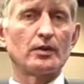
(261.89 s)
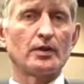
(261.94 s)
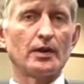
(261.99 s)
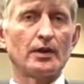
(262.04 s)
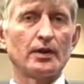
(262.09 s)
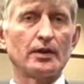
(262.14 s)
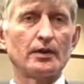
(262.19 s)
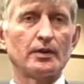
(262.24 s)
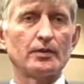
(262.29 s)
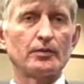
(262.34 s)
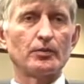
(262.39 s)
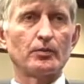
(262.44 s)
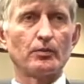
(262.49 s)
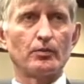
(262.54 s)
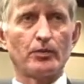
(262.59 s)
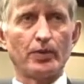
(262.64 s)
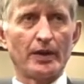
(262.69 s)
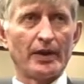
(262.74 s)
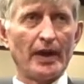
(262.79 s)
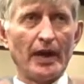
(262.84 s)
and
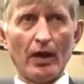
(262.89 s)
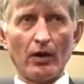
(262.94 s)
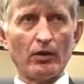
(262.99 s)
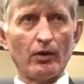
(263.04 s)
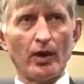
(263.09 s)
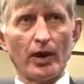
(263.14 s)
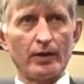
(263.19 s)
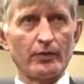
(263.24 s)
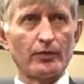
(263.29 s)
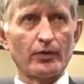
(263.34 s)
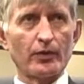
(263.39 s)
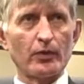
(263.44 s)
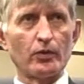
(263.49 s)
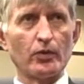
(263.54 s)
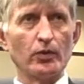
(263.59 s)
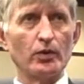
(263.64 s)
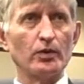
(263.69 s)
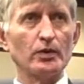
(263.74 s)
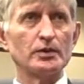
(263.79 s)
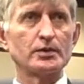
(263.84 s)
put an outline for the
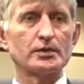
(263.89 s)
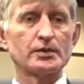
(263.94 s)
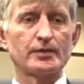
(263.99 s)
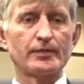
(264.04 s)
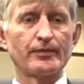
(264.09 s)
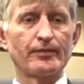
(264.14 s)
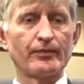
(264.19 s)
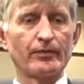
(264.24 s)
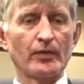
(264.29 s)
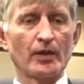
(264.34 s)
rules.